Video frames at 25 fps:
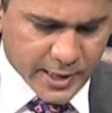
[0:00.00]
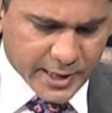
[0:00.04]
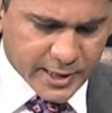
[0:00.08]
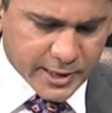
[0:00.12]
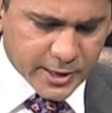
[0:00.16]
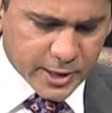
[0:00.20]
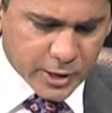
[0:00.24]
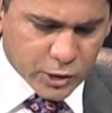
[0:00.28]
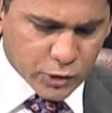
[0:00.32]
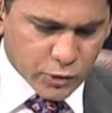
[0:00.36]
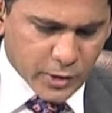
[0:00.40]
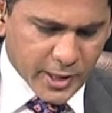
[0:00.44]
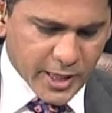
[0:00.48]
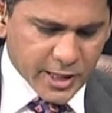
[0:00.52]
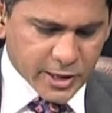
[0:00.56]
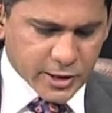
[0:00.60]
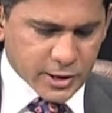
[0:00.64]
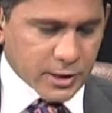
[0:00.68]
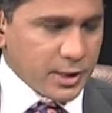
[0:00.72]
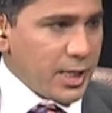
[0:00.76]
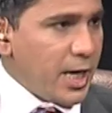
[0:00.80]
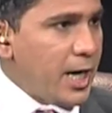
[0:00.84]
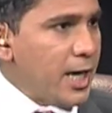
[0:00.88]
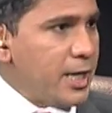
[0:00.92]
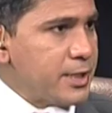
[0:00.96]
regarding
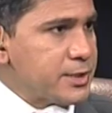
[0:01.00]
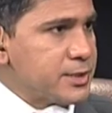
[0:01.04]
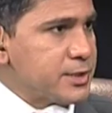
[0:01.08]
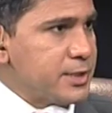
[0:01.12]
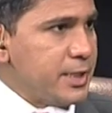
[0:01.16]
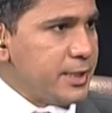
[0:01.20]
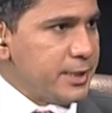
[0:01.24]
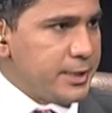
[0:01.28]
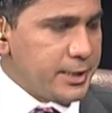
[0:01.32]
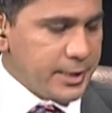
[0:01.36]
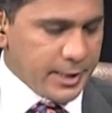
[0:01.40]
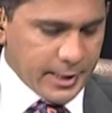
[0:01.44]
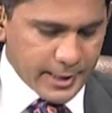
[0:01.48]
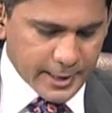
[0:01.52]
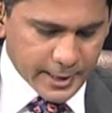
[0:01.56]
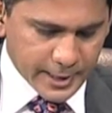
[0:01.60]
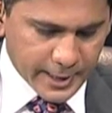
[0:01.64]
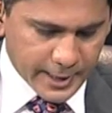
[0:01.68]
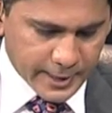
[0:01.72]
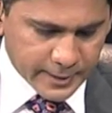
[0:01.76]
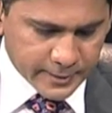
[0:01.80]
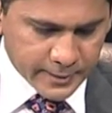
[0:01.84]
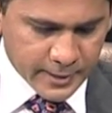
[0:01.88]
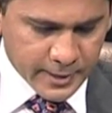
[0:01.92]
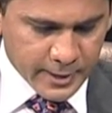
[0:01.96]
education, higher study in
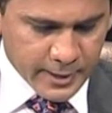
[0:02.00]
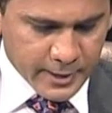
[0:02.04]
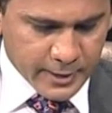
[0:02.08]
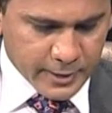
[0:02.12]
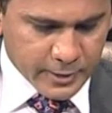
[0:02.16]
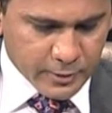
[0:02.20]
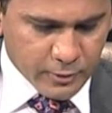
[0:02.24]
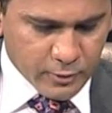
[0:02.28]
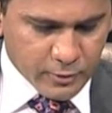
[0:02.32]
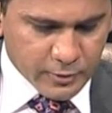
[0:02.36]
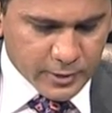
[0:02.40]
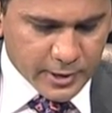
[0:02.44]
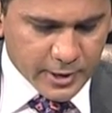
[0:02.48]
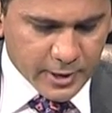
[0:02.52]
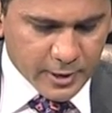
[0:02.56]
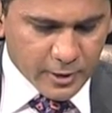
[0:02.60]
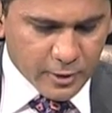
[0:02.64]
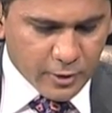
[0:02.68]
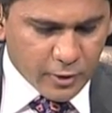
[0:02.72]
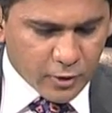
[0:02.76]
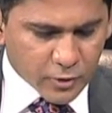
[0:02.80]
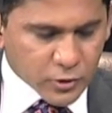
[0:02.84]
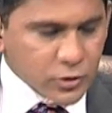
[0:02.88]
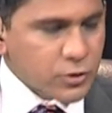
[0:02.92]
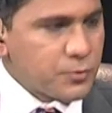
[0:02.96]
England. You know, there are
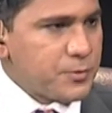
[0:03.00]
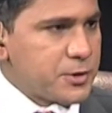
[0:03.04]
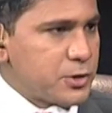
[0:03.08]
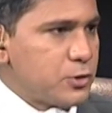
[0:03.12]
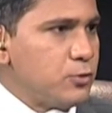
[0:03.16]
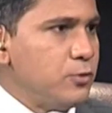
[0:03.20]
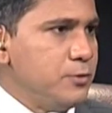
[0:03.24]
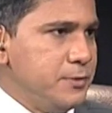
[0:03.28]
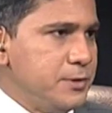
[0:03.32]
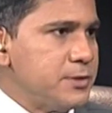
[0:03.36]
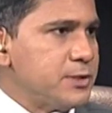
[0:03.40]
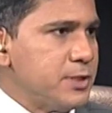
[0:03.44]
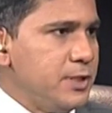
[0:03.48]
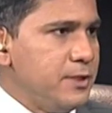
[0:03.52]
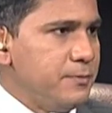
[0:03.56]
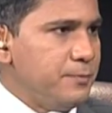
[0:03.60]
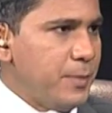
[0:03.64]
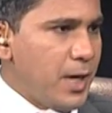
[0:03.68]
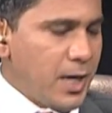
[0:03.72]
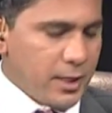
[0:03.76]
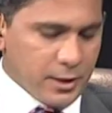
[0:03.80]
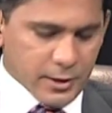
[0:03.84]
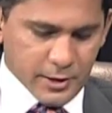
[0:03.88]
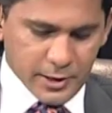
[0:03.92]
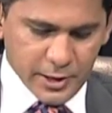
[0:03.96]
lots of students in
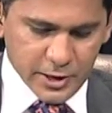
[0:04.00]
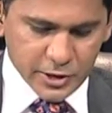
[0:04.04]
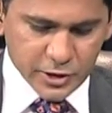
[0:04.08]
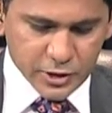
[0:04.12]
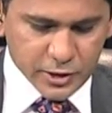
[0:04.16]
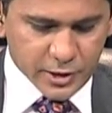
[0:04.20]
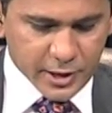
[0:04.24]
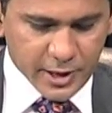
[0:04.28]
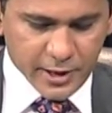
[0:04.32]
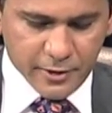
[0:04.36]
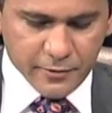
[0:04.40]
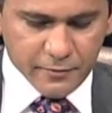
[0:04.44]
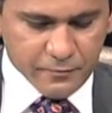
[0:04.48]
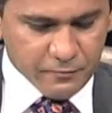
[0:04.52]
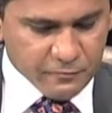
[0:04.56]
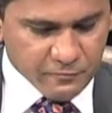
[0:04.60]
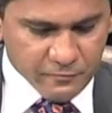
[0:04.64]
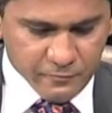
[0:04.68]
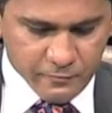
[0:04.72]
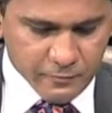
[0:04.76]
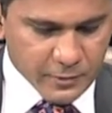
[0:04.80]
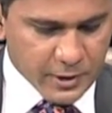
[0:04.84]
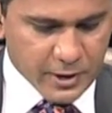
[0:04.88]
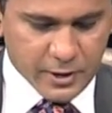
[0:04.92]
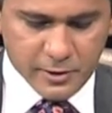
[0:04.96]
Bangladesh.
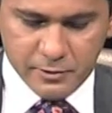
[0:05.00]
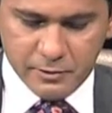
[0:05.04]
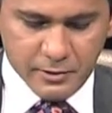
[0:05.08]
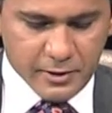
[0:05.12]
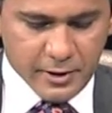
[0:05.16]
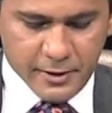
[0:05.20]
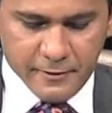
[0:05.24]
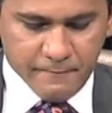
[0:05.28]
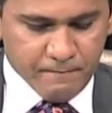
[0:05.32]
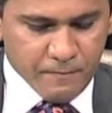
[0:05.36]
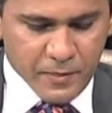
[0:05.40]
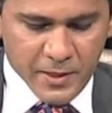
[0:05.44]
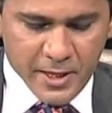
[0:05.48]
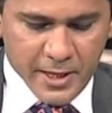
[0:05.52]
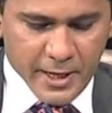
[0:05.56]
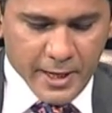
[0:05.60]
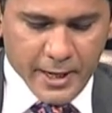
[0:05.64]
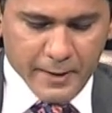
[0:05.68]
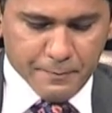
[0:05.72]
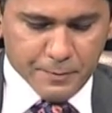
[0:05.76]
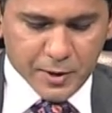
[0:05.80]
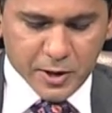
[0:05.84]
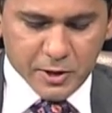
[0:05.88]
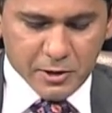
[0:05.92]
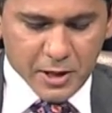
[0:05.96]
They
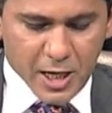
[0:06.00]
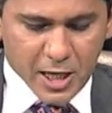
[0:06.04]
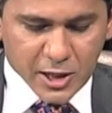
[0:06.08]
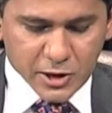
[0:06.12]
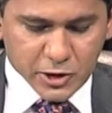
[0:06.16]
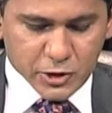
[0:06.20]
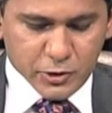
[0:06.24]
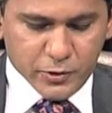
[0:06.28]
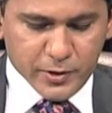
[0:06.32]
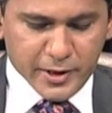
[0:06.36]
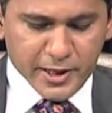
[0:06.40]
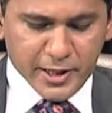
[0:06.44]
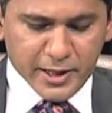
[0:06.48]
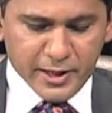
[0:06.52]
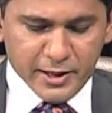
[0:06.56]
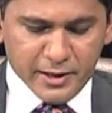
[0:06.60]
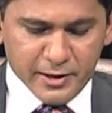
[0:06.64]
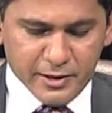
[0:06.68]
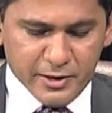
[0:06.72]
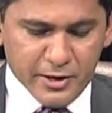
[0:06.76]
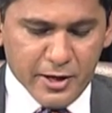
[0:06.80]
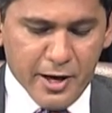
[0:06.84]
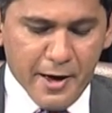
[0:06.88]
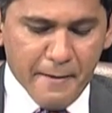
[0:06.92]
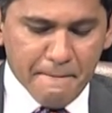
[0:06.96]
have been
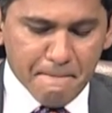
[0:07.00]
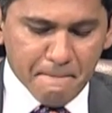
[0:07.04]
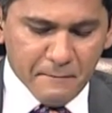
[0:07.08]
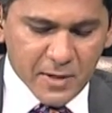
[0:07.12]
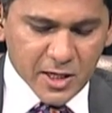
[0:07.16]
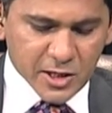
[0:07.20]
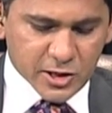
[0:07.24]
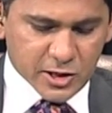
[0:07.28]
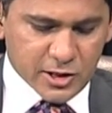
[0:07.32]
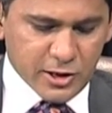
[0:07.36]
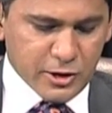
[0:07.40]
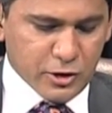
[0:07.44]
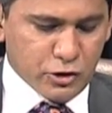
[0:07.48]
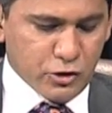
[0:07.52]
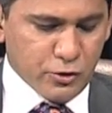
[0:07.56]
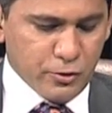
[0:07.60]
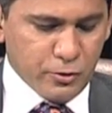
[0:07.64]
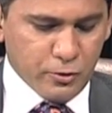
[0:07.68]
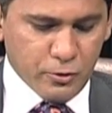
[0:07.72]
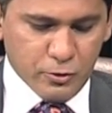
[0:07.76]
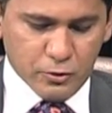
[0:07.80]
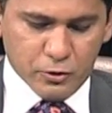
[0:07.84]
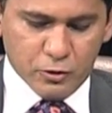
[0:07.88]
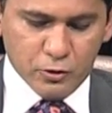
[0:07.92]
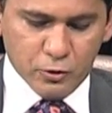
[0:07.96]
nurturing the ambition
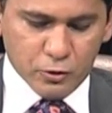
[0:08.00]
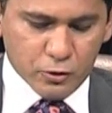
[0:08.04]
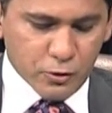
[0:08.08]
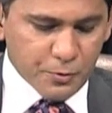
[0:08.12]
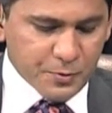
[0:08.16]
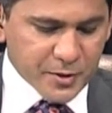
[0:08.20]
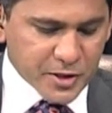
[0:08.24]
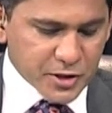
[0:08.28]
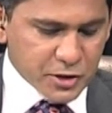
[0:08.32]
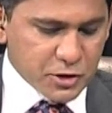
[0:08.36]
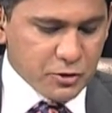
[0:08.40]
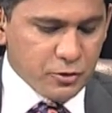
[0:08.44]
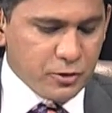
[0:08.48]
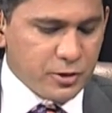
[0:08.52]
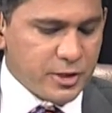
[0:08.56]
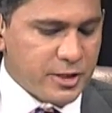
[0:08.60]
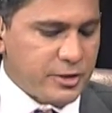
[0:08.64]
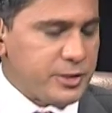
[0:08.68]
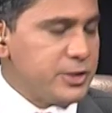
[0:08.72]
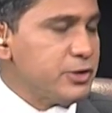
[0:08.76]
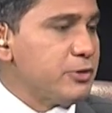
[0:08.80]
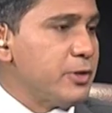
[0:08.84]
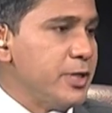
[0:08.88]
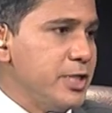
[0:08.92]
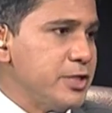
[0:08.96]
to pursue
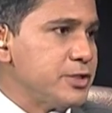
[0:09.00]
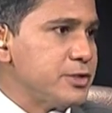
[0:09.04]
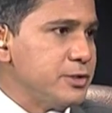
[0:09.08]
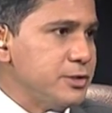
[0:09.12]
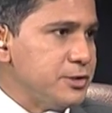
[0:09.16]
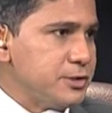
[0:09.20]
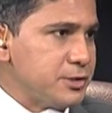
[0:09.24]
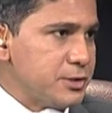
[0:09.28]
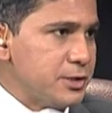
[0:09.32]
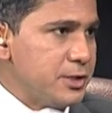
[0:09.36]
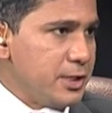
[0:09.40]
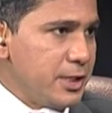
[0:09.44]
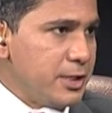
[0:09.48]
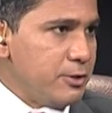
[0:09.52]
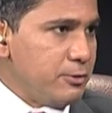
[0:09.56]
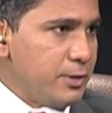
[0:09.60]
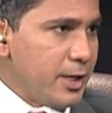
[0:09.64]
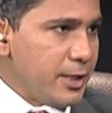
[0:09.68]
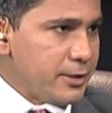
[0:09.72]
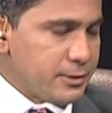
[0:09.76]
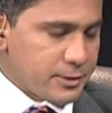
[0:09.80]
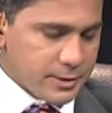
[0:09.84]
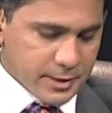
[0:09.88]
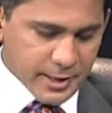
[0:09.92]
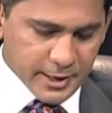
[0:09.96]
their educations in the
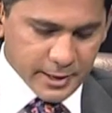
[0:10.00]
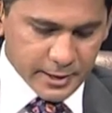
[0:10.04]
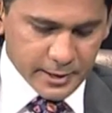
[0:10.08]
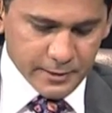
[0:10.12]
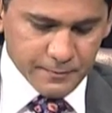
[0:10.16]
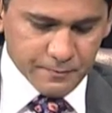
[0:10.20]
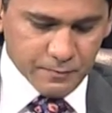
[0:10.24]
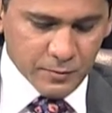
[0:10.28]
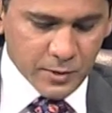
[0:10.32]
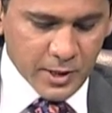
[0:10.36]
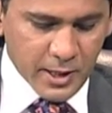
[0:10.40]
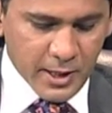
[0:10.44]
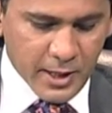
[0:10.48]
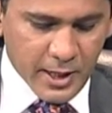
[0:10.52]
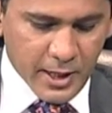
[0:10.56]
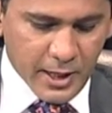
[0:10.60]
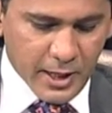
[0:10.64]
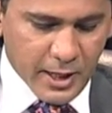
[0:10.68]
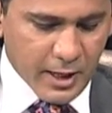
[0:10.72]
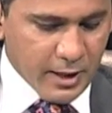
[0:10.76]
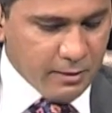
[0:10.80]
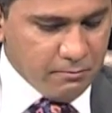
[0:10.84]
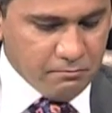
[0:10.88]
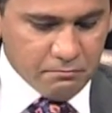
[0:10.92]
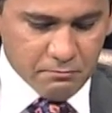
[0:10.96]
United Kingdom.
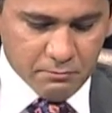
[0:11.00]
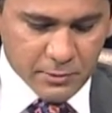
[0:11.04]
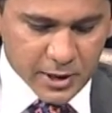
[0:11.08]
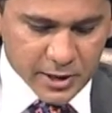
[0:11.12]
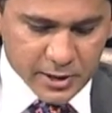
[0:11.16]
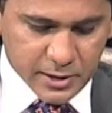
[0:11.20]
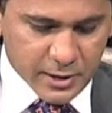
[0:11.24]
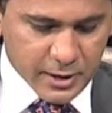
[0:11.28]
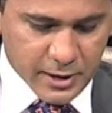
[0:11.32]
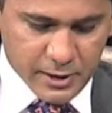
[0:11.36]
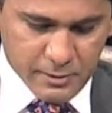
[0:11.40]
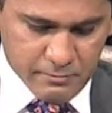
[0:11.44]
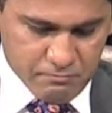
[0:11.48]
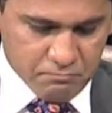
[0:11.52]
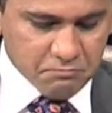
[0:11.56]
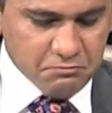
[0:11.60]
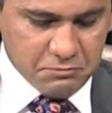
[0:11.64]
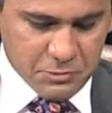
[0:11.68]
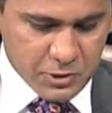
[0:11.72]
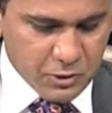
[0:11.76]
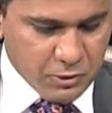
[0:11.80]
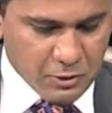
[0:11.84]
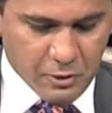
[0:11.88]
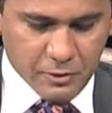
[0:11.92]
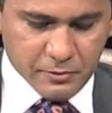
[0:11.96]
But
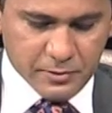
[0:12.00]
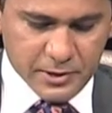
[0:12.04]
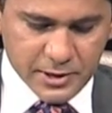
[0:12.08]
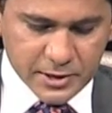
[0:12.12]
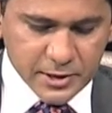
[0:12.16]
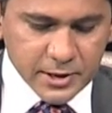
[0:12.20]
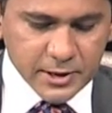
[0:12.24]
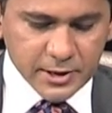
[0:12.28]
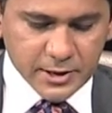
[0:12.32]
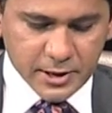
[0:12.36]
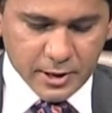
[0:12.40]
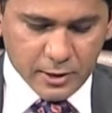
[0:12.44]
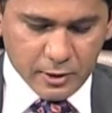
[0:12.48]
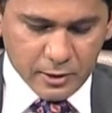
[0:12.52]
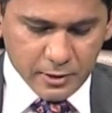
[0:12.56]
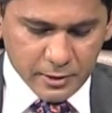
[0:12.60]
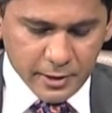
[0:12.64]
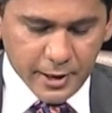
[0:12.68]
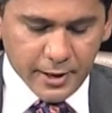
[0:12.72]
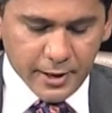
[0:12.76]
you know, this is an